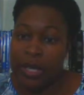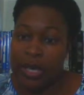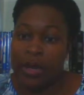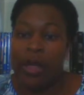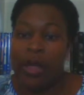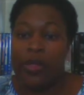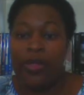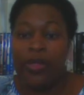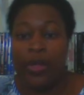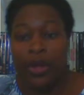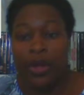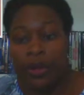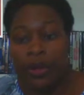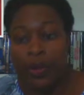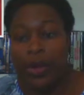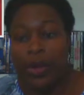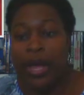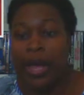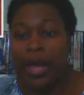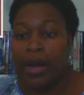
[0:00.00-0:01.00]
and
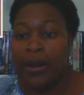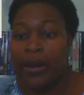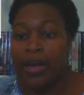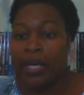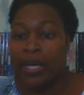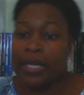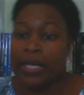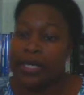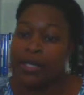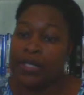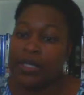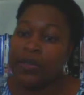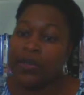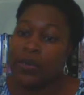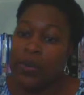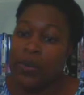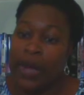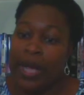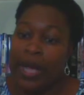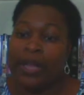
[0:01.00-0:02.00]
although Harry isn't
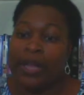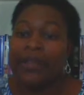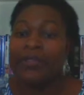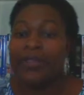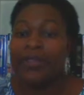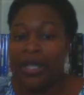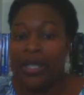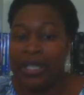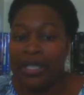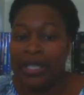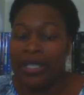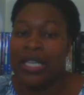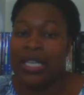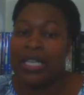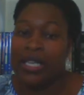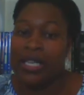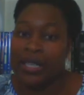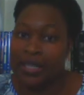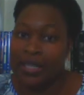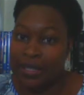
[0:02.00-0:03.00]
quite a villain,
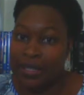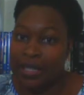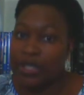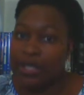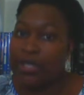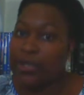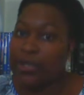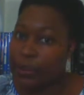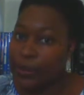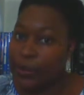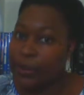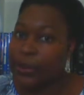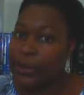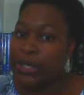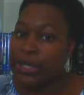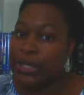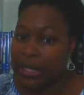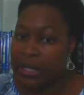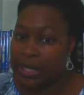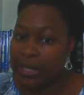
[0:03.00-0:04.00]
he is super
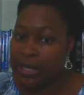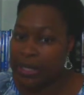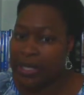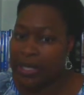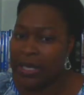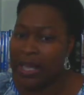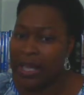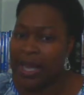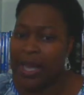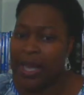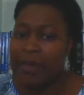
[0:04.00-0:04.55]
sleazy.